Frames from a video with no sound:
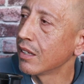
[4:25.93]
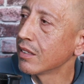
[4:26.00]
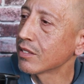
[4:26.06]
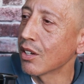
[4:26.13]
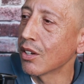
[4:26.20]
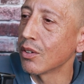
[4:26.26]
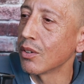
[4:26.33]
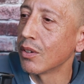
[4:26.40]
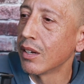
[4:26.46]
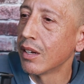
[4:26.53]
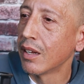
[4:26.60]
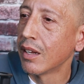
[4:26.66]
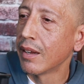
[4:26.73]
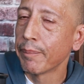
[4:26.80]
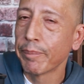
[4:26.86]
So
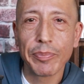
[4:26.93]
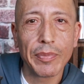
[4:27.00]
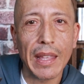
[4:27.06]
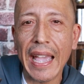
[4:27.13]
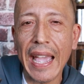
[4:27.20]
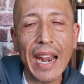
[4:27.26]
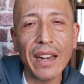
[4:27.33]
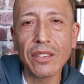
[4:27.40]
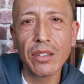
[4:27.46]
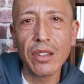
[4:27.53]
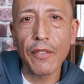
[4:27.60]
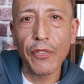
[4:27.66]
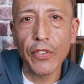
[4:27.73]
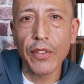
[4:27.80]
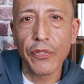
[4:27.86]
I had to
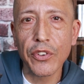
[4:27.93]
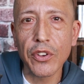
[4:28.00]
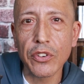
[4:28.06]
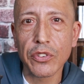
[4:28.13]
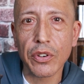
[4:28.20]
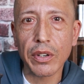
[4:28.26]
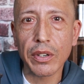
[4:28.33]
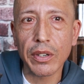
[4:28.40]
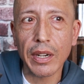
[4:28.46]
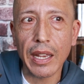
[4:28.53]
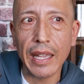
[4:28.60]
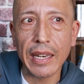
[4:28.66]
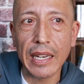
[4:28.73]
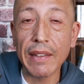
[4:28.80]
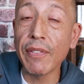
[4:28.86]
look for the future,
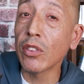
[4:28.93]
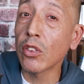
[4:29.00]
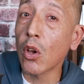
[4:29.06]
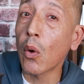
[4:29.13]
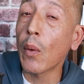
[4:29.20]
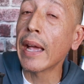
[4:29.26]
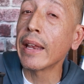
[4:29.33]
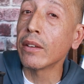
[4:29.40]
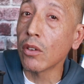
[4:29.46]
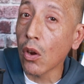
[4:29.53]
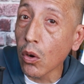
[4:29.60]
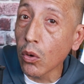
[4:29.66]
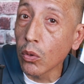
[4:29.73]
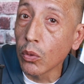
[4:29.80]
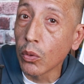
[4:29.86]
and even though I
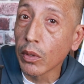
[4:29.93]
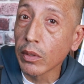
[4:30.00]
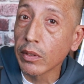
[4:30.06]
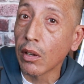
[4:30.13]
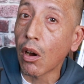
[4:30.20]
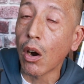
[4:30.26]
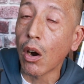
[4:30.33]
know the